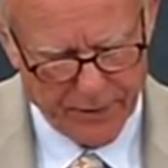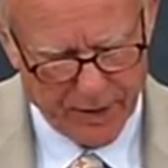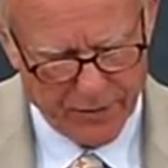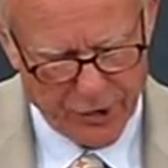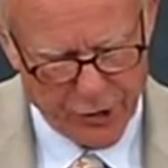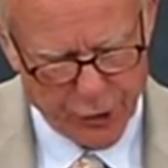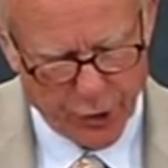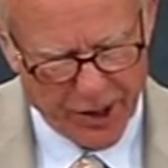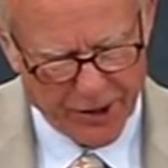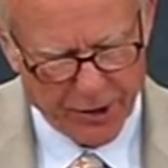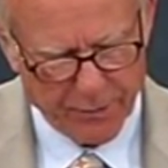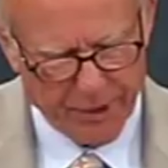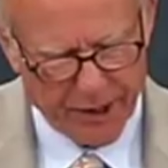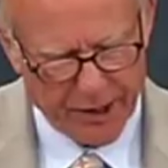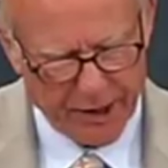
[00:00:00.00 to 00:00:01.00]
The Joint
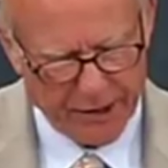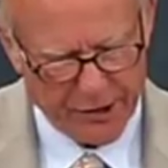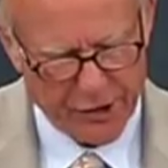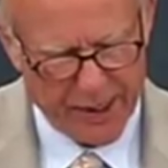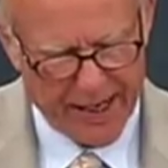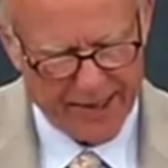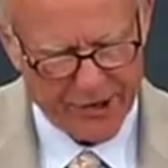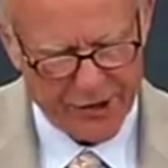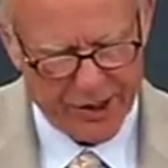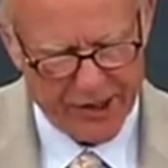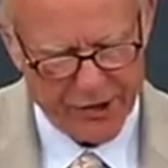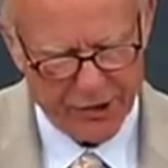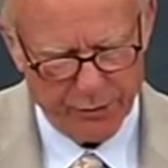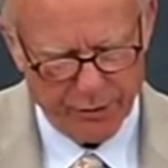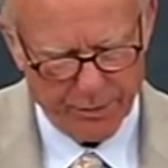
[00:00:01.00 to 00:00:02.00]
Committee on
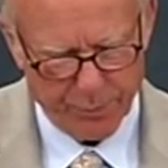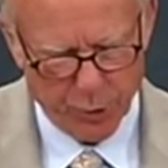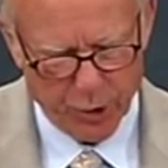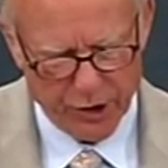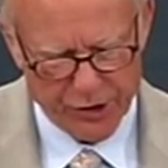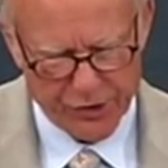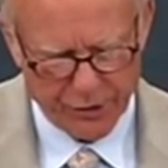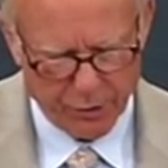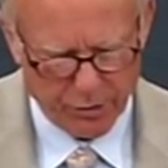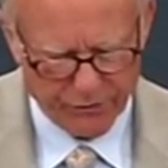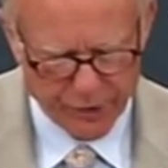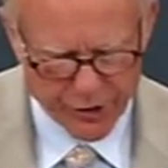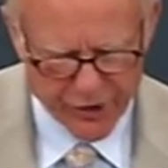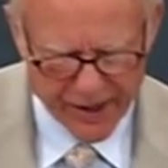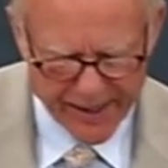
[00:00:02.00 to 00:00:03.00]
Taxation reports that
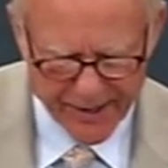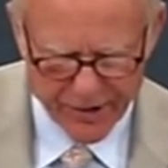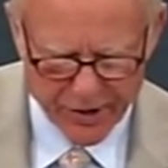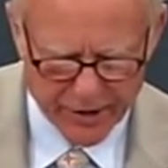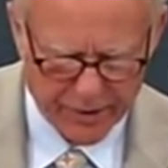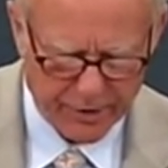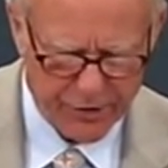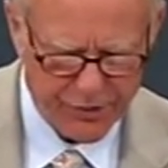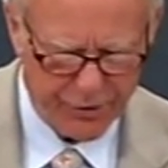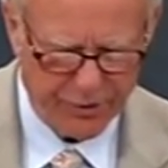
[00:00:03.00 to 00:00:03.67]
over 10 years,